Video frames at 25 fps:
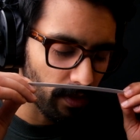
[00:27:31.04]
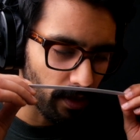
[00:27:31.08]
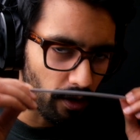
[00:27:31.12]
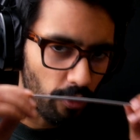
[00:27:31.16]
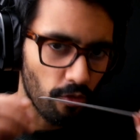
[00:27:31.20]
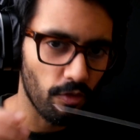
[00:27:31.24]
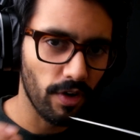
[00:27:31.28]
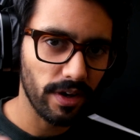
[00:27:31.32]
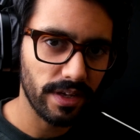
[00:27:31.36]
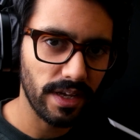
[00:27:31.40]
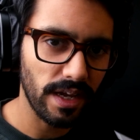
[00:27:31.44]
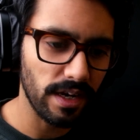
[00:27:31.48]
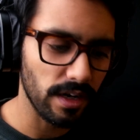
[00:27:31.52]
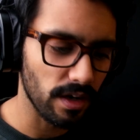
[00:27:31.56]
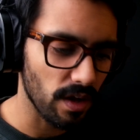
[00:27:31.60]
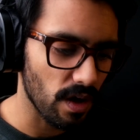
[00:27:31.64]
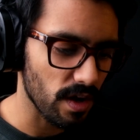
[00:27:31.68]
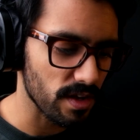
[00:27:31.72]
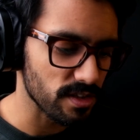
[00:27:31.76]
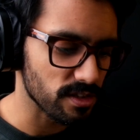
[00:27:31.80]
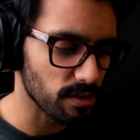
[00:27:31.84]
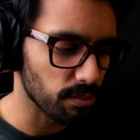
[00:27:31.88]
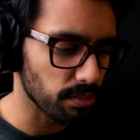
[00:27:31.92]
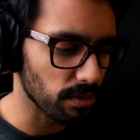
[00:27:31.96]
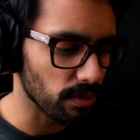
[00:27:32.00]

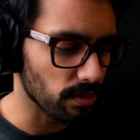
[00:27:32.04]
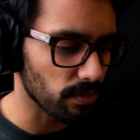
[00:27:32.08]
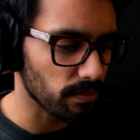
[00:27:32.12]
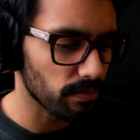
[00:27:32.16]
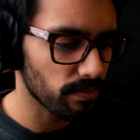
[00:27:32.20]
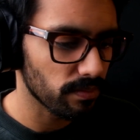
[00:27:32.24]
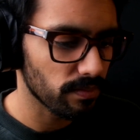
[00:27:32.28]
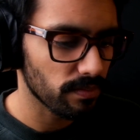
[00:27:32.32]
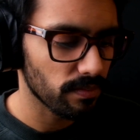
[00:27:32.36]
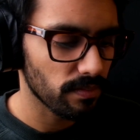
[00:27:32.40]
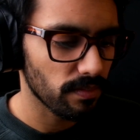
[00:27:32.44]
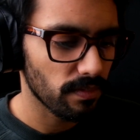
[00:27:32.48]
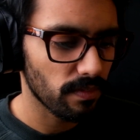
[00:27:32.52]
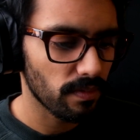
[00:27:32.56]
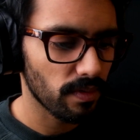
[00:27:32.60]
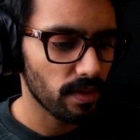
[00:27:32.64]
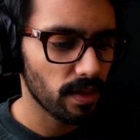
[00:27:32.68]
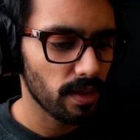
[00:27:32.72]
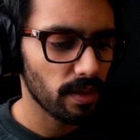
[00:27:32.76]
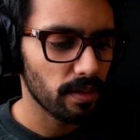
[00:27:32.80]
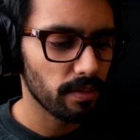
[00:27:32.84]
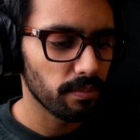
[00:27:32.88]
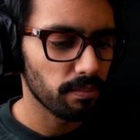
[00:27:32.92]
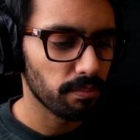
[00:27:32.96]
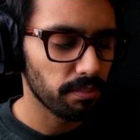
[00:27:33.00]
recognizable,
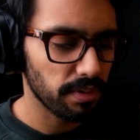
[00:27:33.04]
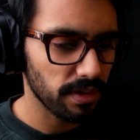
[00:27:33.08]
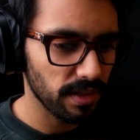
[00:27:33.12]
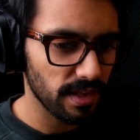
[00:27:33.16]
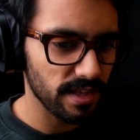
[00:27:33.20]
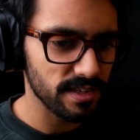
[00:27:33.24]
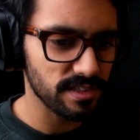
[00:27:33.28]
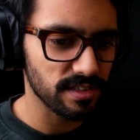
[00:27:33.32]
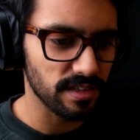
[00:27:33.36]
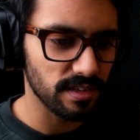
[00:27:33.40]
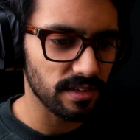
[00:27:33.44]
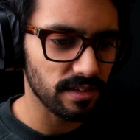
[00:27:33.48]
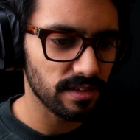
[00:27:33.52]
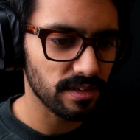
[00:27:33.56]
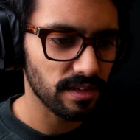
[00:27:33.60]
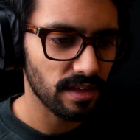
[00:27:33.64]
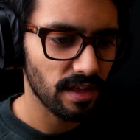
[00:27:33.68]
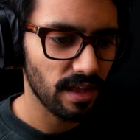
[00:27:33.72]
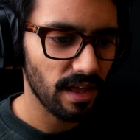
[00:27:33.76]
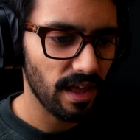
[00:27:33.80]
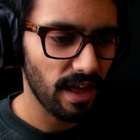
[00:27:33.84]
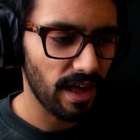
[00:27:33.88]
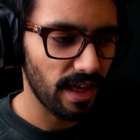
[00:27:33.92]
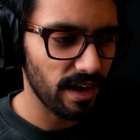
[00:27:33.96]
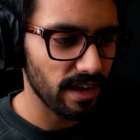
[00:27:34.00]
pleasant,
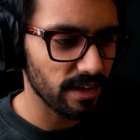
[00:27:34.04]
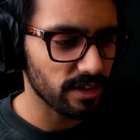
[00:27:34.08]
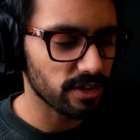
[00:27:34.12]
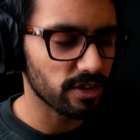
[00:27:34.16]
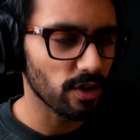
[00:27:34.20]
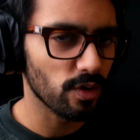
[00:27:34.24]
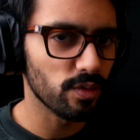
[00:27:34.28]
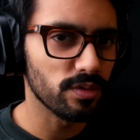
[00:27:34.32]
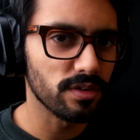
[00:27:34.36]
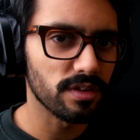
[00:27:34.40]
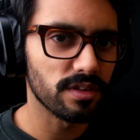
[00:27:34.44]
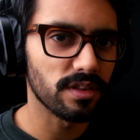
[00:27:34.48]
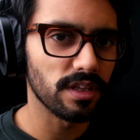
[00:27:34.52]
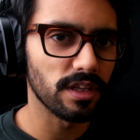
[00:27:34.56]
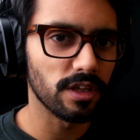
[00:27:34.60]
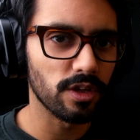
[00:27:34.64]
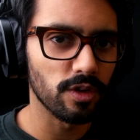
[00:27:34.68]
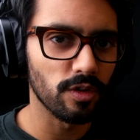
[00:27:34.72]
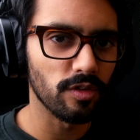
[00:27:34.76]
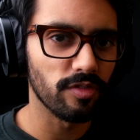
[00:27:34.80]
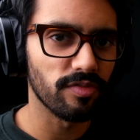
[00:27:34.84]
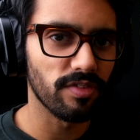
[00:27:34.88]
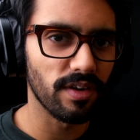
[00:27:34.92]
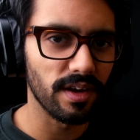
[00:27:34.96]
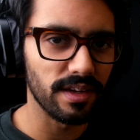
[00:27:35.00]
and I don't think
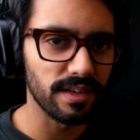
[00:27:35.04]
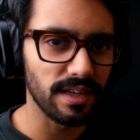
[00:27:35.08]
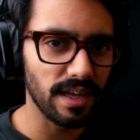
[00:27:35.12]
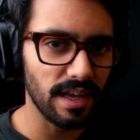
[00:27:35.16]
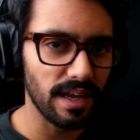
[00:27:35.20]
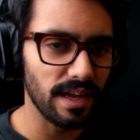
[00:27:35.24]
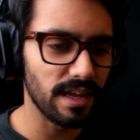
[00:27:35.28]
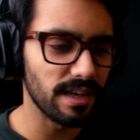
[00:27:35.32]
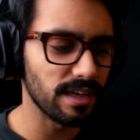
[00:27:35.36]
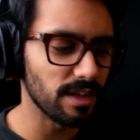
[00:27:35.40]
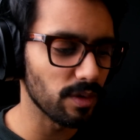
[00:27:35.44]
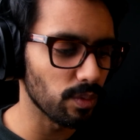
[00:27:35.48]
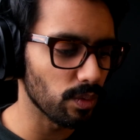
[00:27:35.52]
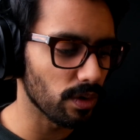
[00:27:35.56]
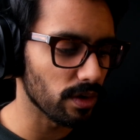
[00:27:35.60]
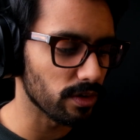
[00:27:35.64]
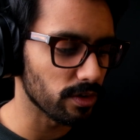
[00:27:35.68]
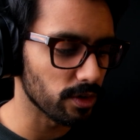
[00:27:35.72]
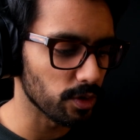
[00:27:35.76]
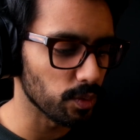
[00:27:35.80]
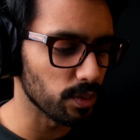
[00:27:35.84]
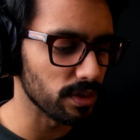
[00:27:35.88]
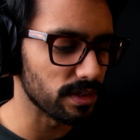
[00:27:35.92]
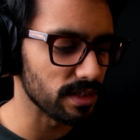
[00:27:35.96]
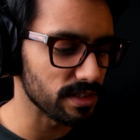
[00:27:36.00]
you'll find anyone
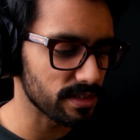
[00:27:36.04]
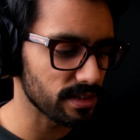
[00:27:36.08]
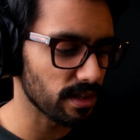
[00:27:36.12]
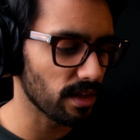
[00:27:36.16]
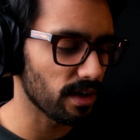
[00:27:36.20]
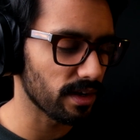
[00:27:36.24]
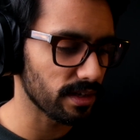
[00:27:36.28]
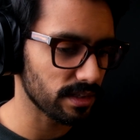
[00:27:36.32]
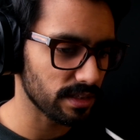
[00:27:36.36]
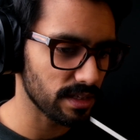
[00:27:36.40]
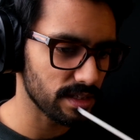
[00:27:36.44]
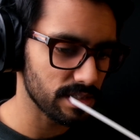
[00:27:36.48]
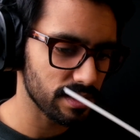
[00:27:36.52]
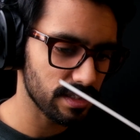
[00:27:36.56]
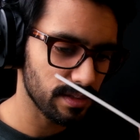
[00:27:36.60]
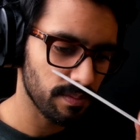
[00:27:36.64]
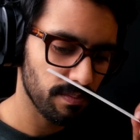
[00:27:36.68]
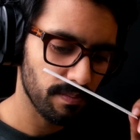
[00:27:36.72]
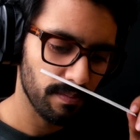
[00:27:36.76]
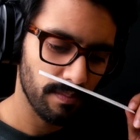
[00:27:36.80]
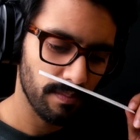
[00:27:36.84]
who would dislike this.